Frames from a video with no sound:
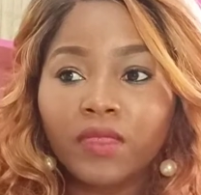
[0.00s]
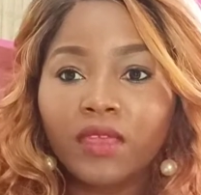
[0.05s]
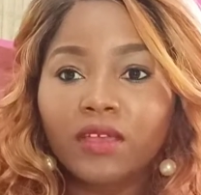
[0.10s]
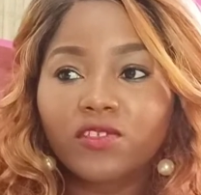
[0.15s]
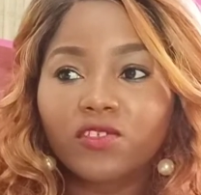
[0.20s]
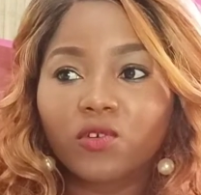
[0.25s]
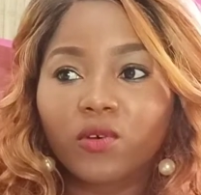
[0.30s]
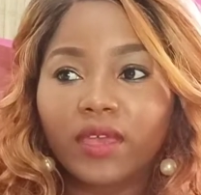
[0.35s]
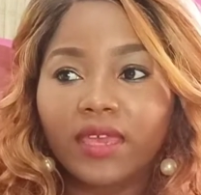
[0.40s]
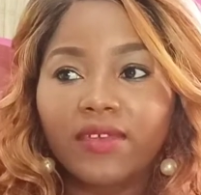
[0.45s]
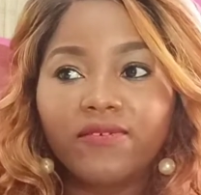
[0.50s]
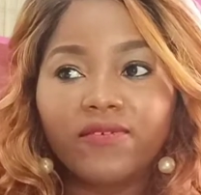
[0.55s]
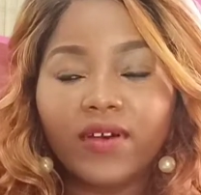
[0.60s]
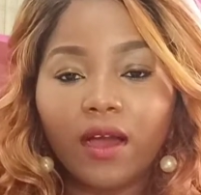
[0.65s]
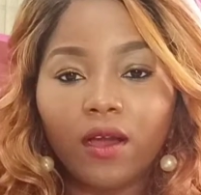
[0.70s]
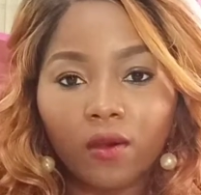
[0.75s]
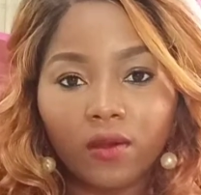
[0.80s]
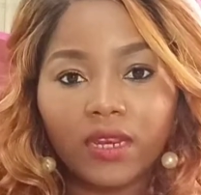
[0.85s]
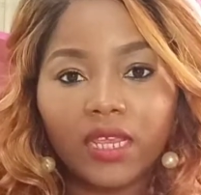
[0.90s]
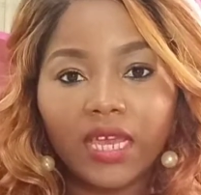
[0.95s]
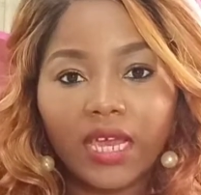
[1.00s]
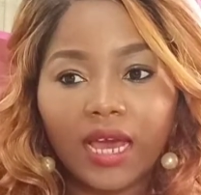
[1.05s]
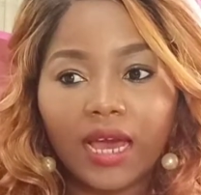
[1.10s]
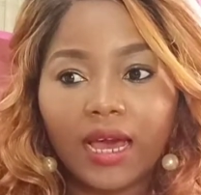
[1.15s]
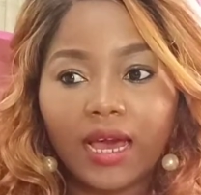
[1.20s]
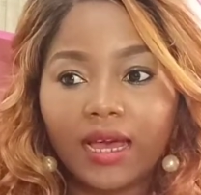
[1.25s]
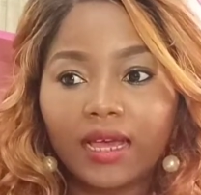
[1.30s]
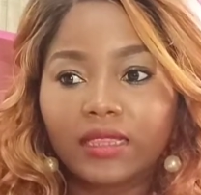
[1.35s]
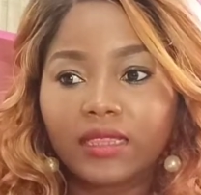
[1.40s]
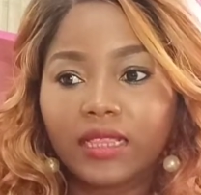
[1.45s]
So if I only
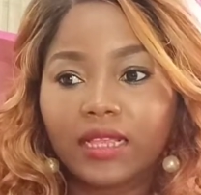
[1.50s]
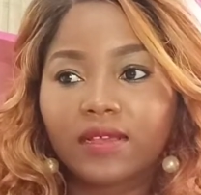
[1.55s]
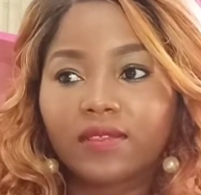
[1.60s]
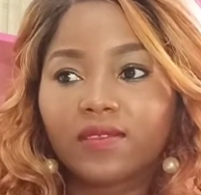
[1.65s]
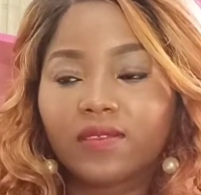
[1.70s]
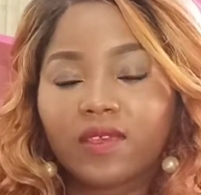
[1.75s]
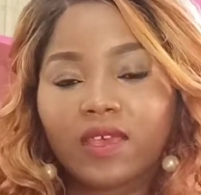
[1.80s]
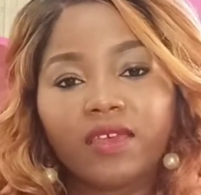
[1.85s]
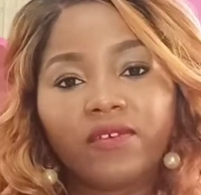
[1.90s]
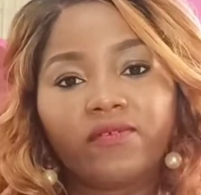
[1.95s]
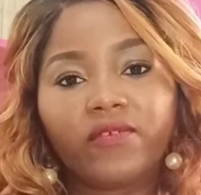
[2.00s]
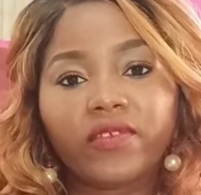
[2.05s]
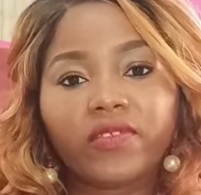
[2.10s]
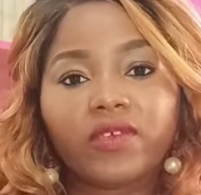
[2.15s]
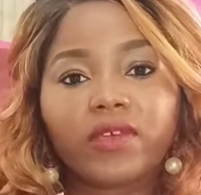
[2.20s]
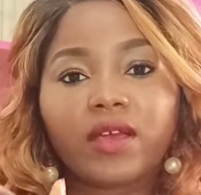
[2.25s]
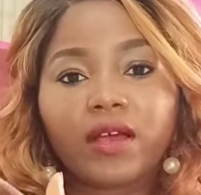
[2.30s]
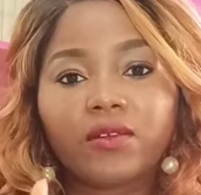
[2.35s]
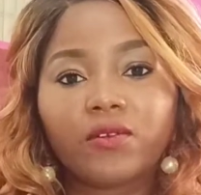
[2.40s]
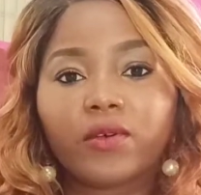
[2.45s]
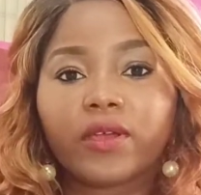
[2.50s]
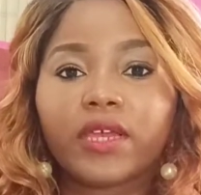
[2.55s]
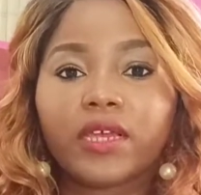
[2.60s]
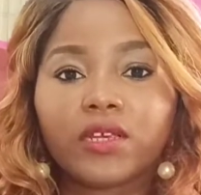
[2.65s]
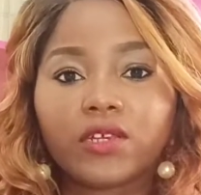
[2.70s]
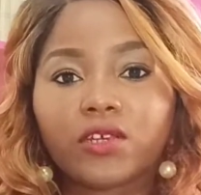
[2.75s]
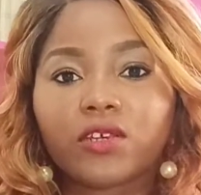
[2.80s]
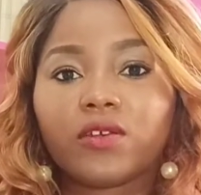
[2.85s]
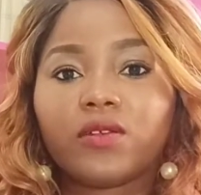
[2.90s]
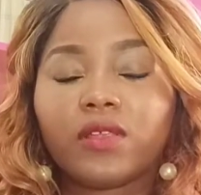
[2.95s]
had, let's say, a physical
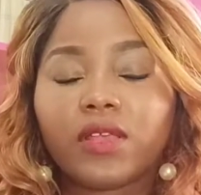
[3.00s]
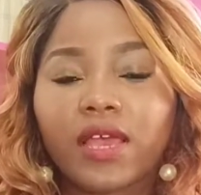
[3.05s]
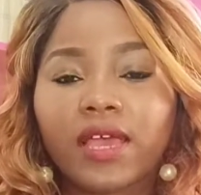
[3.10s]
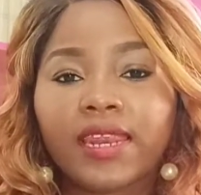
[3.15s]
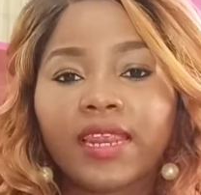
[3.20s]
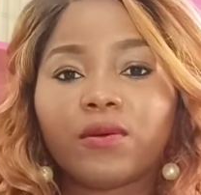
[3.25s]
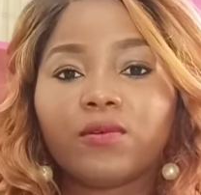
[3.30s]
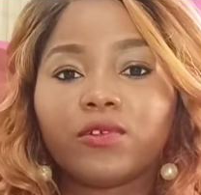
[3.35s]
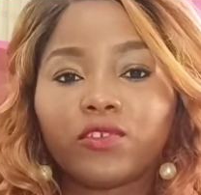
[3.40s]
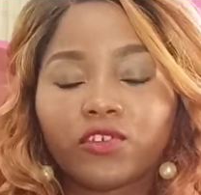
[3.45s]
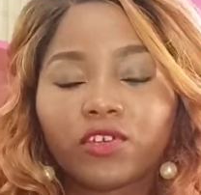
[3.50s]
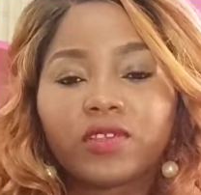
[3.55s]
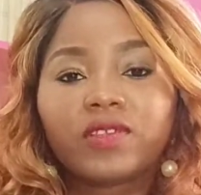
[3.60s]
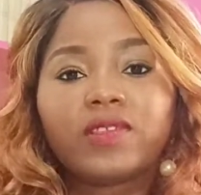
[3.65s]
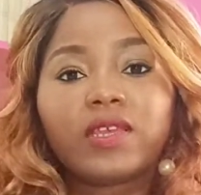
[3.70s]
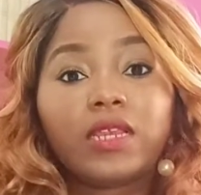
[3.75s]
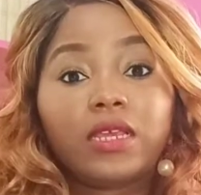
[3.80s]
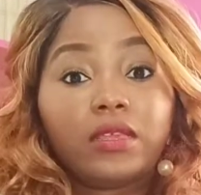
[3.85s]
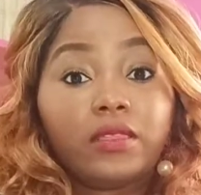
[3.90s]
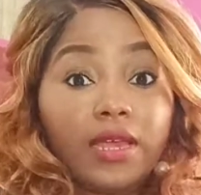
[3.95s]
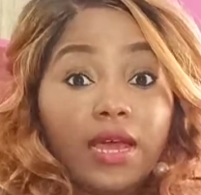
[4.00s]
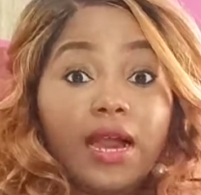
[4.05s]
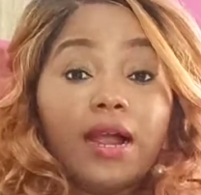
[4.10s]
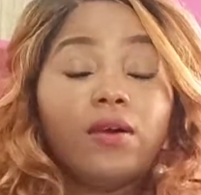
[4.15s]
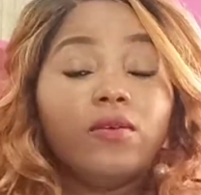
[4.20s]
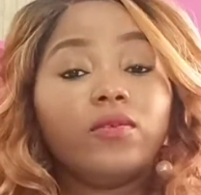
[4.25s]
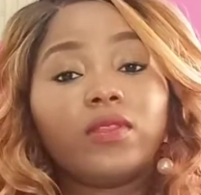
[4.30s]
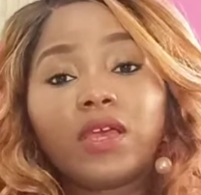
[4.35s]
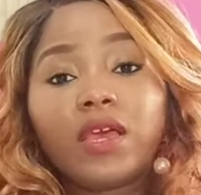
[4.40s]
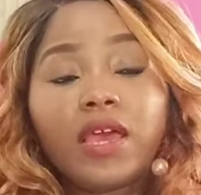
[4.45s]
location and I was just sitting
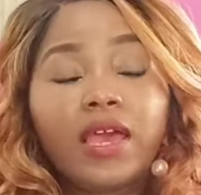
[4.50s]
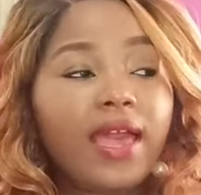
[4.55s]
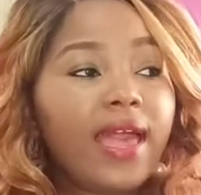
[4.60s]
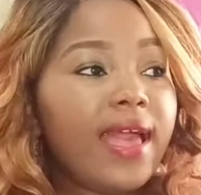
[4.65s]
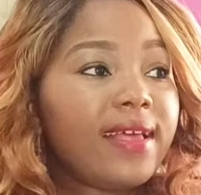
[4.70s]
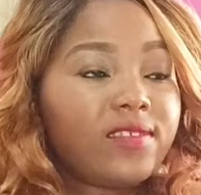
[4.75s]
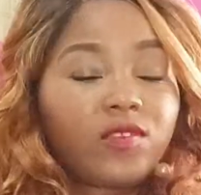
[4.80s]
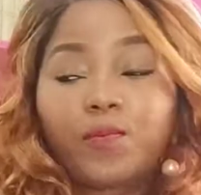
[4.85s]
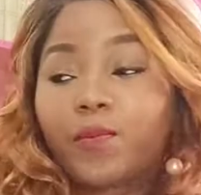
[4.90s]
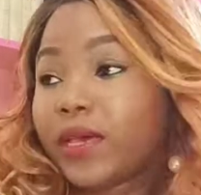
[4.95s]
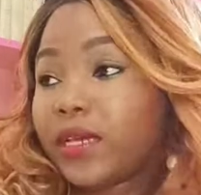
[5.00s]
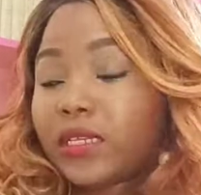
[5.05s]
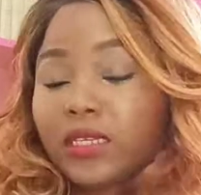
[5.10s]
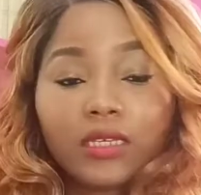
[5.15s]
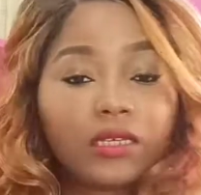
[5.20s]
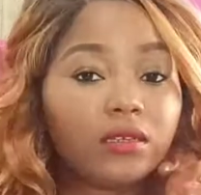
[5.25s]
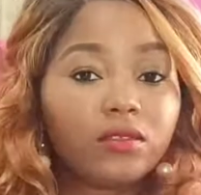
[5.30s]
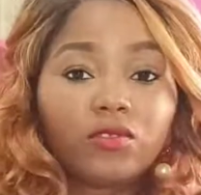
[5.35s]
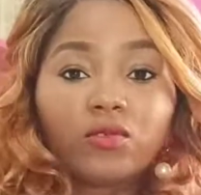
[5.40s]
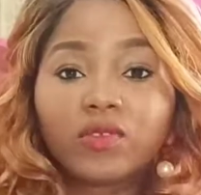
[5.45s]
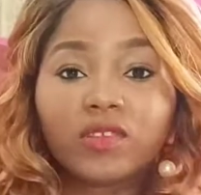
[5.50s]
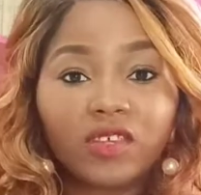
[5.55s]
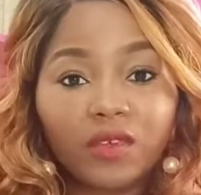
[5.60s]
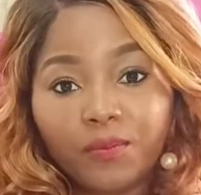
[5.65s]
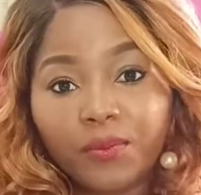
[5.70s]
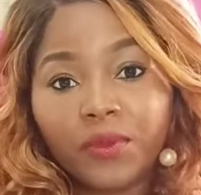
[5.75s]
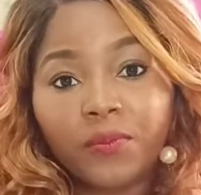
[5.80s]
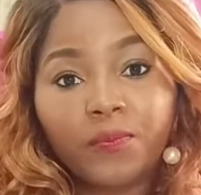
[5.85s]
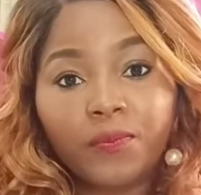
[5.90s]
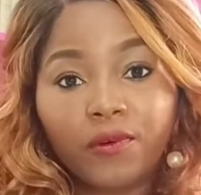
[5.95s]
down expecting to see
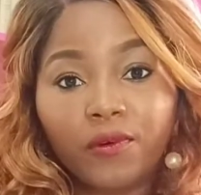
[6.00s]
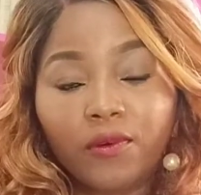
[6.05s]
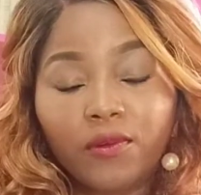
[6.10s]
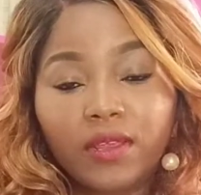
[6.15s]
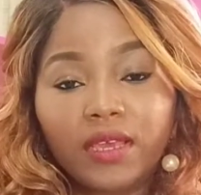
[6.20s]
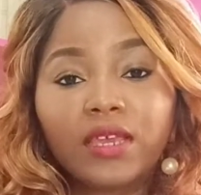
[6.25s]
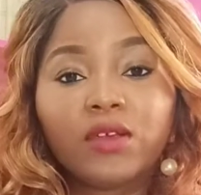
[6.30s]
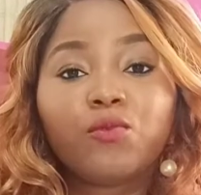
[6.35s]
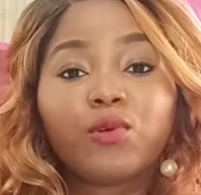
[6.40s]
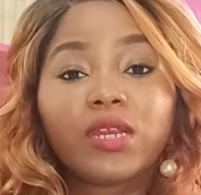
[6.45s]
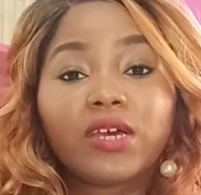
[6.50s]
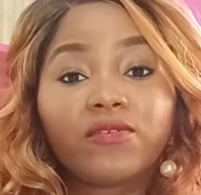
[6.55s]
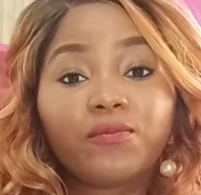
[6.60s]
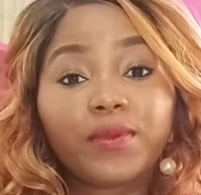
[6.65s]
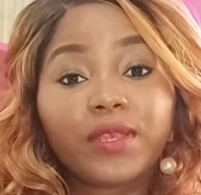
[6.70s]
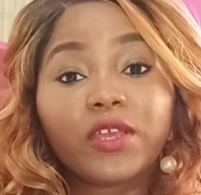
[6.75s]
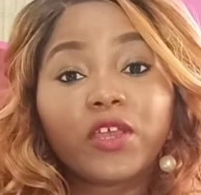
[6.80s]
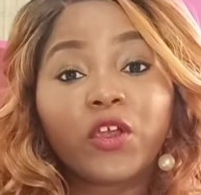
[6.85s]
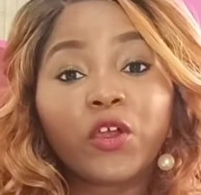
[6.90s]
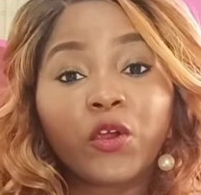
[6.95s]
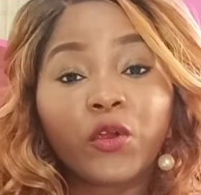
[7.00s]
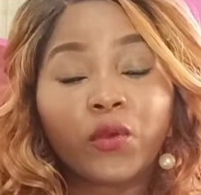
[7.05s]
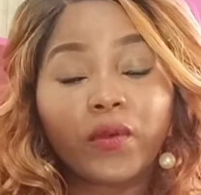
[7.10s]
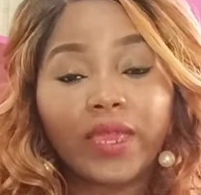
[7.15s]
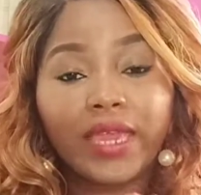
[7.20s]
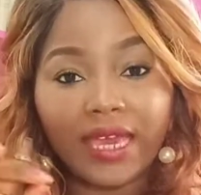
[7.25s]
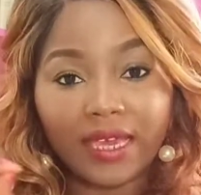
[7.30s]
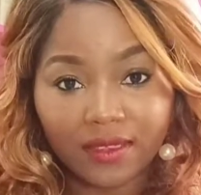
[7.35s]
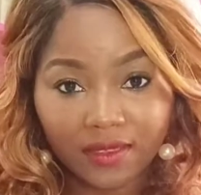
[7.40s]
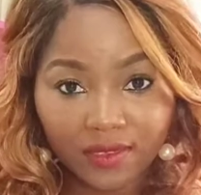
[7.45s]
people, it would have been
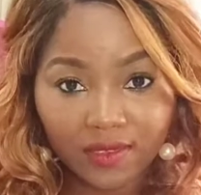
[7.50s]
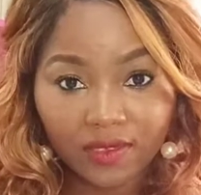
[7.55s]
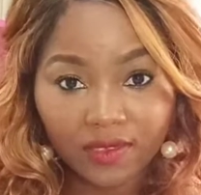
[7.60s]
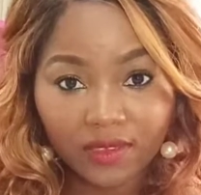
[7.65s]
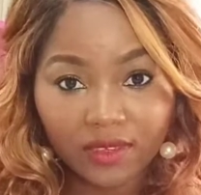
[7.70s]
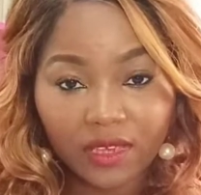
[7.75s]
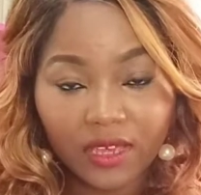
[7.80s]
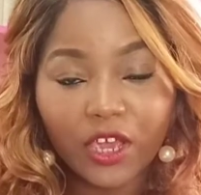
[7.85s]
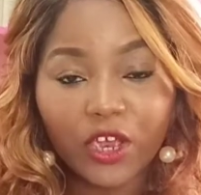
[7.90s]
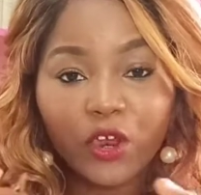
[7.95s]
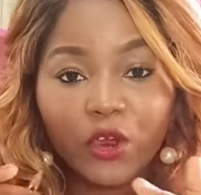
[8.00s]
crickets,